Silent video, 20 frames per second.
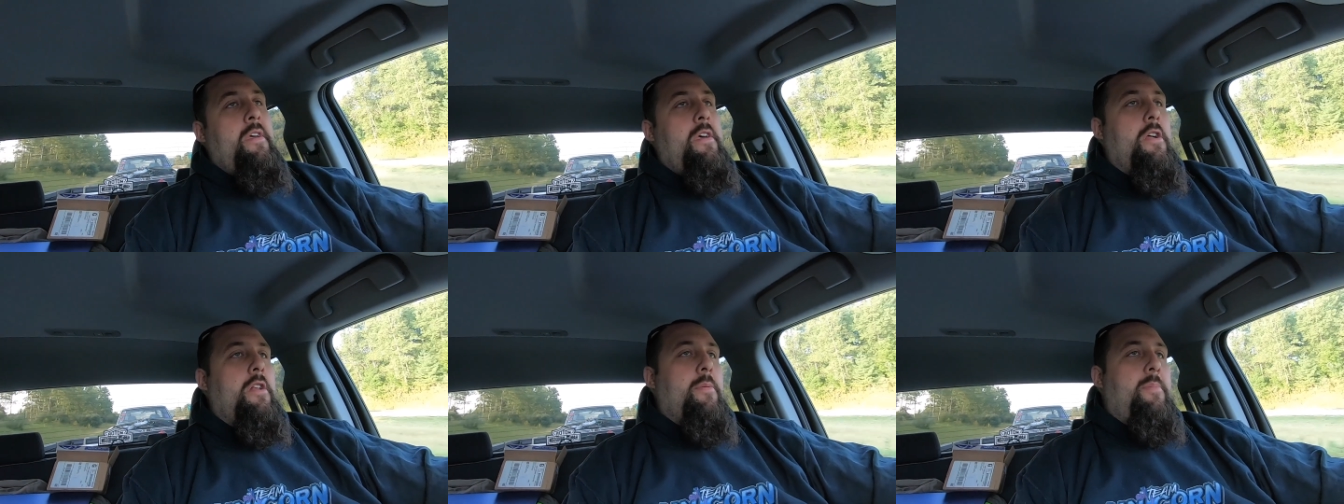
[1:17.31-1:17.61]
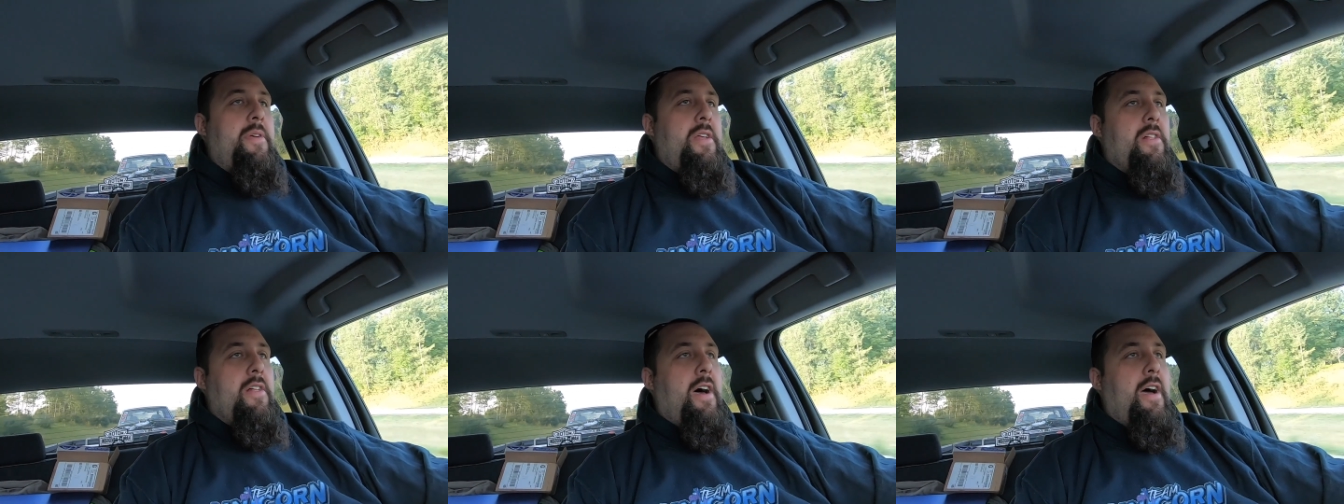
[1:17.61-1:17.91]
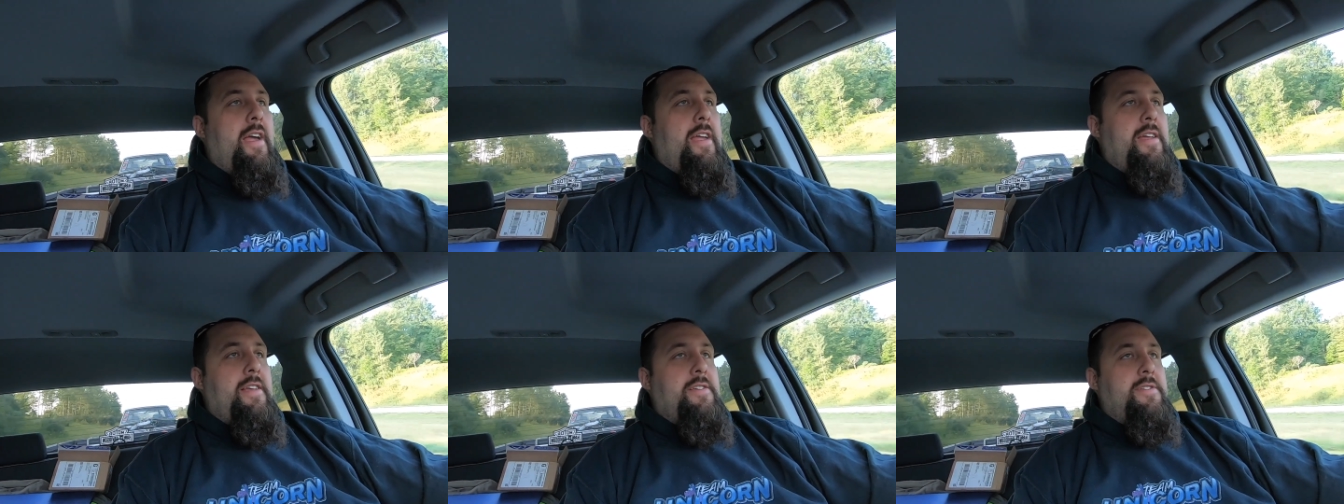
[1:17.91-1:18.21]
it'll be a
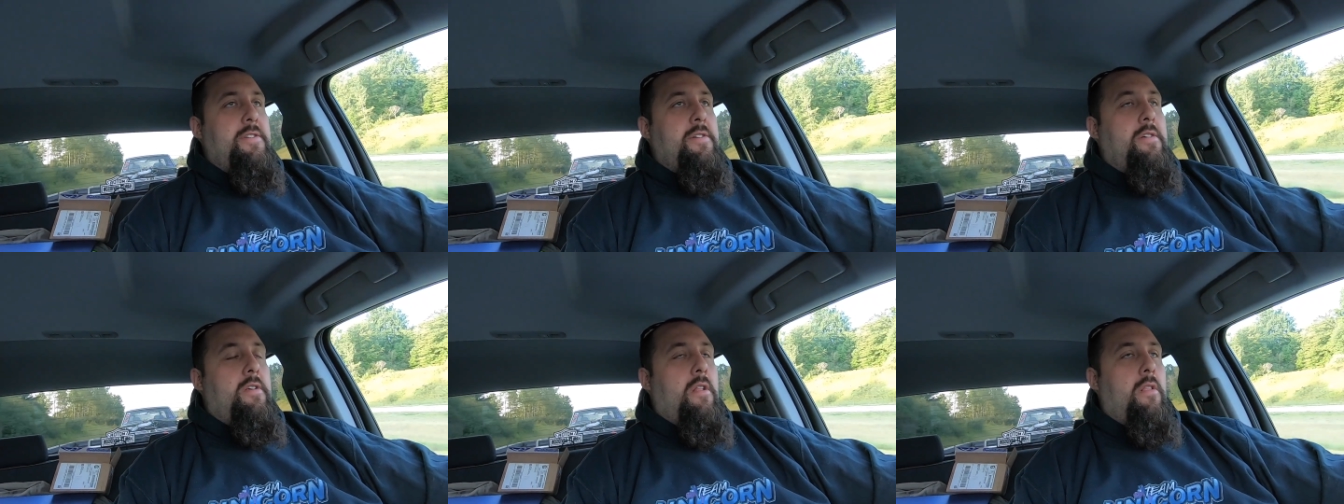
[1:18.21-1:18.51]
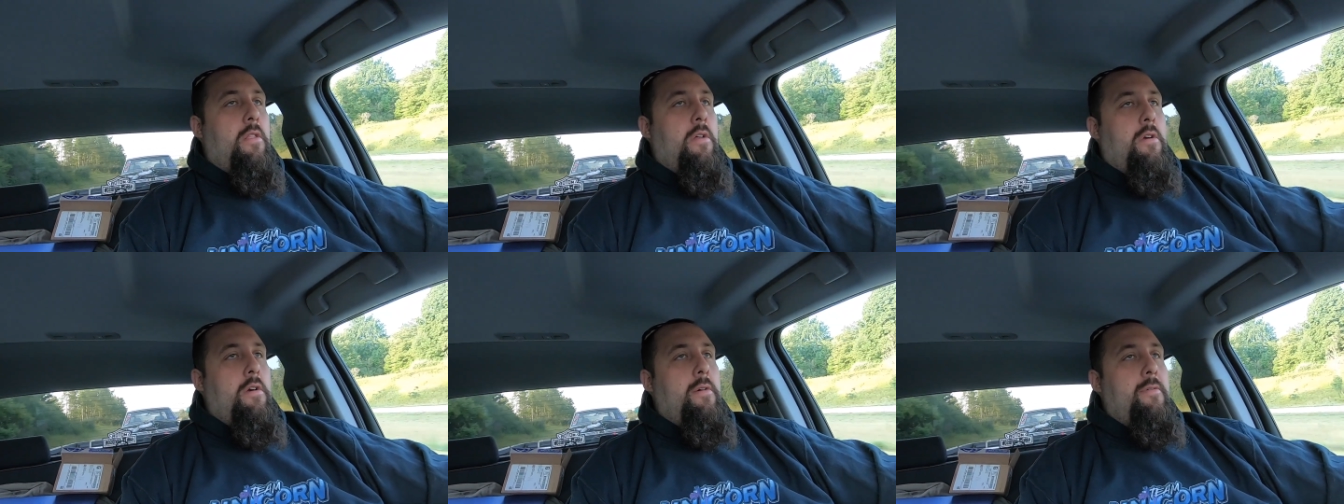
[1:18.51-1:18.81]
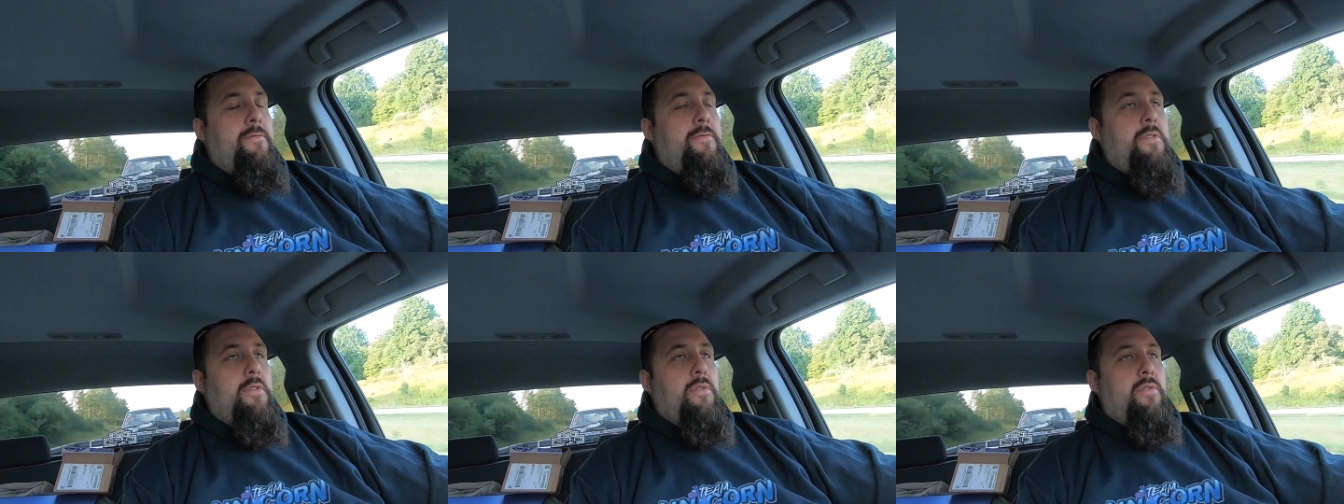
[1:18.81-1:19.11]
lot easier to
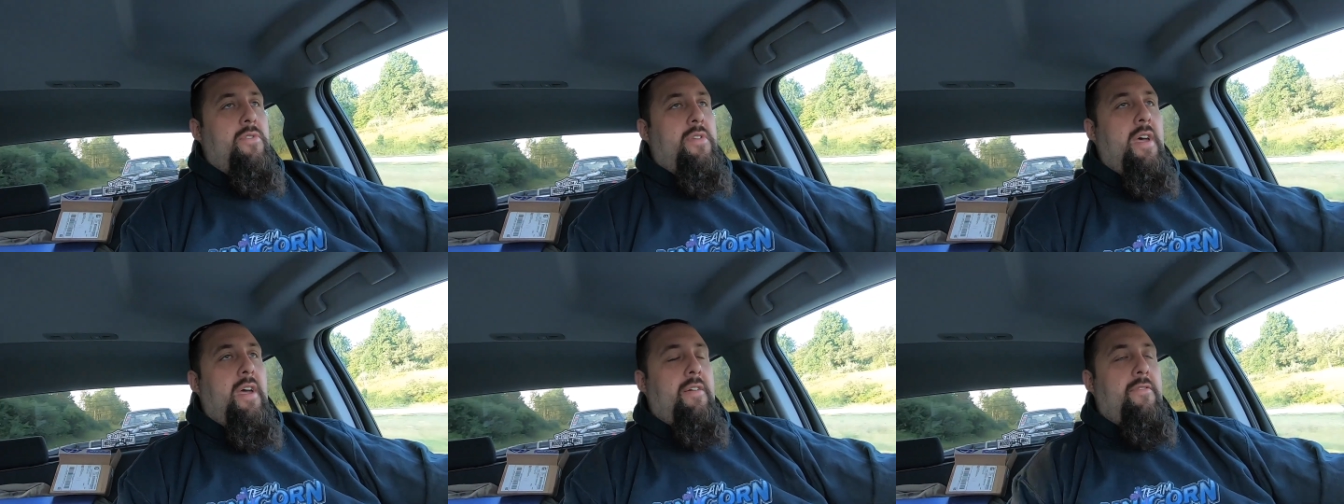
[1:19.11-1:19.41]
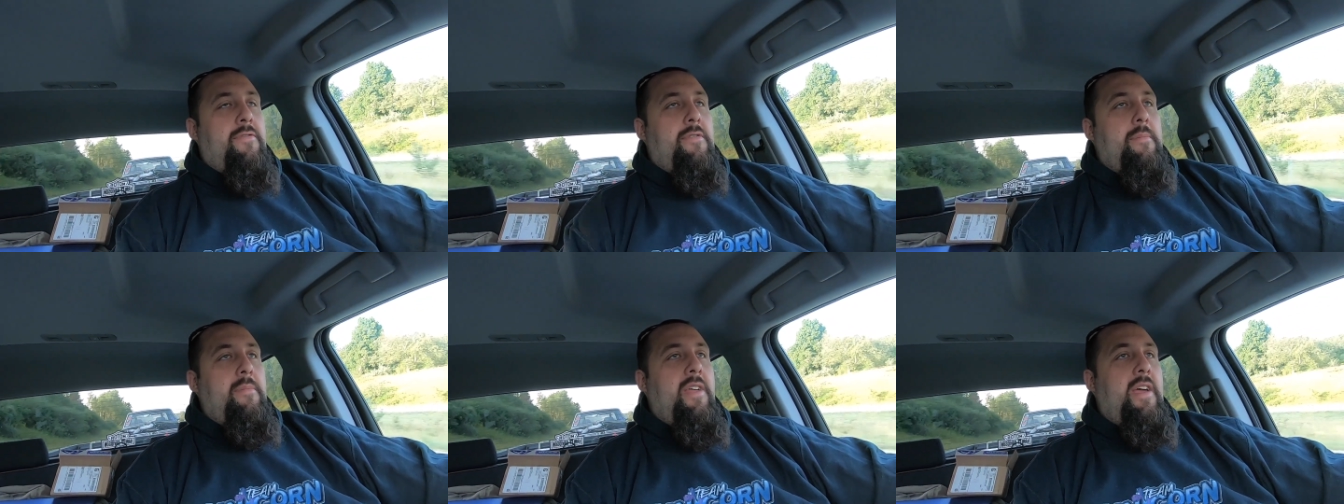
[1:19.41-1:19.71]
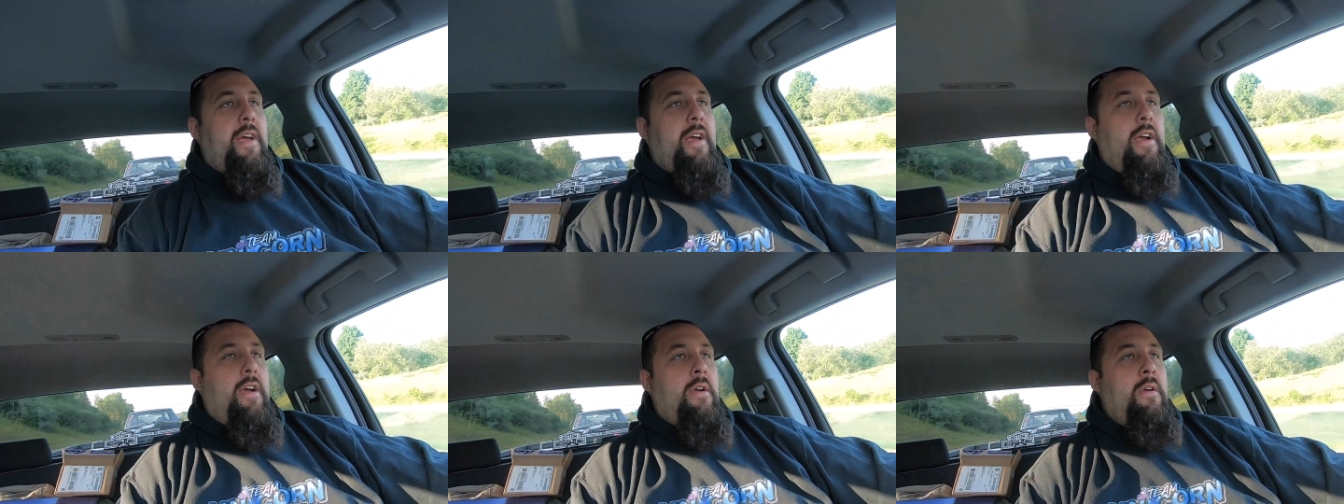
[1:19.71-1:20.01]
learn fuel tech from
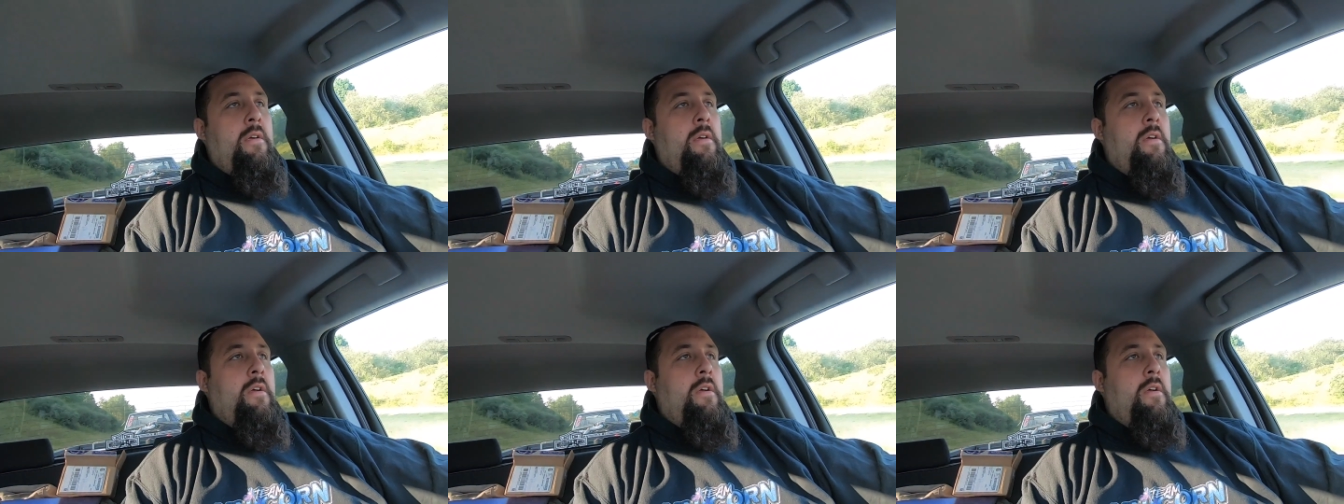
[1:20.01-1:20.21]
there.